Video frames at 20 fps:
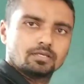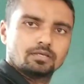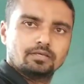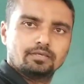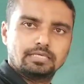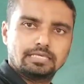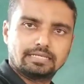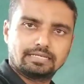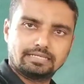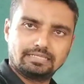
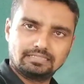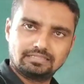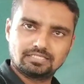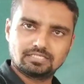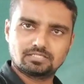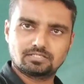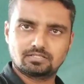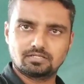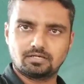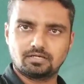Here in
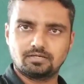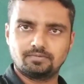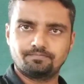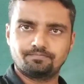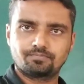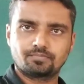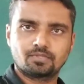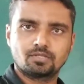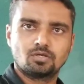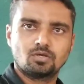this law,
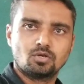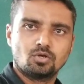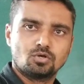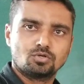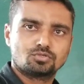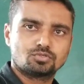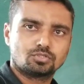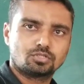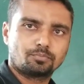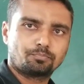
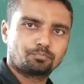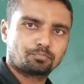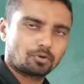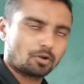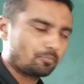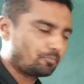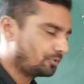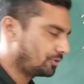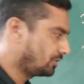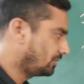so the
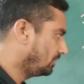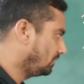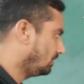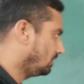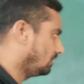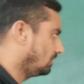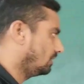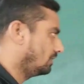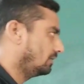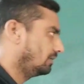
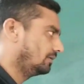property